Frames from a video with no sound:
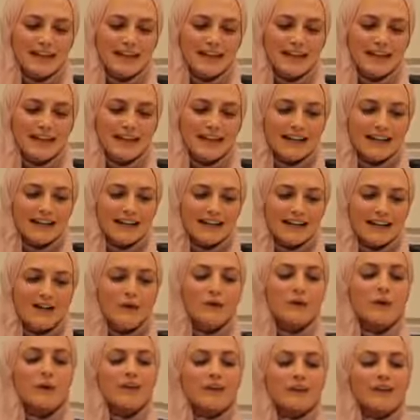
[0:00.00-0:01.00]
that
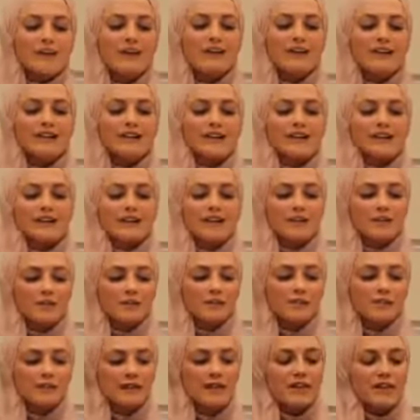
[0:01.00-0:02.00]
are going
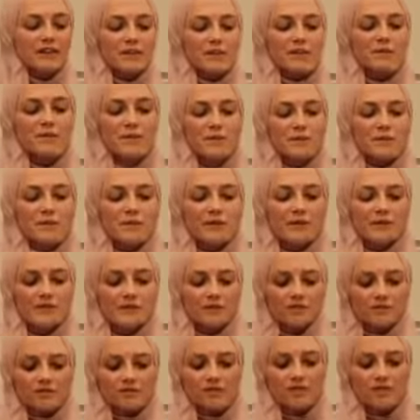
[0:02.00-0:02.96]
to make sure that people then